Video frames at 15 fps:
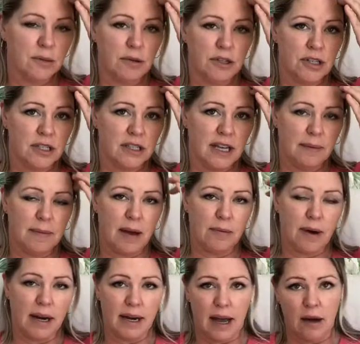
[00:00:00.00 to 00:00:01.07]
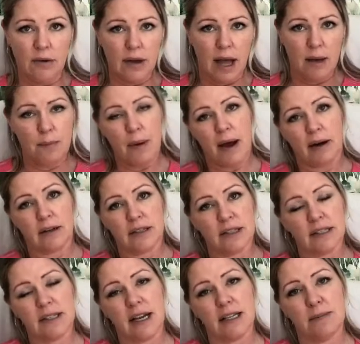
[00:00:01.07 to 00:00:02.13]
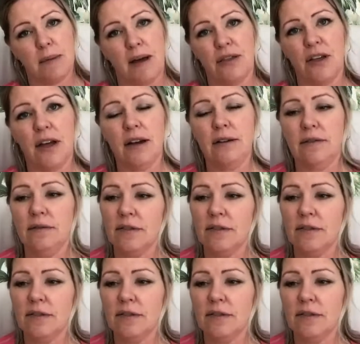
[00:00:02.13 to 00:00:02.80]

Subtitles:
we'll just claim that right now, Empire Success Method.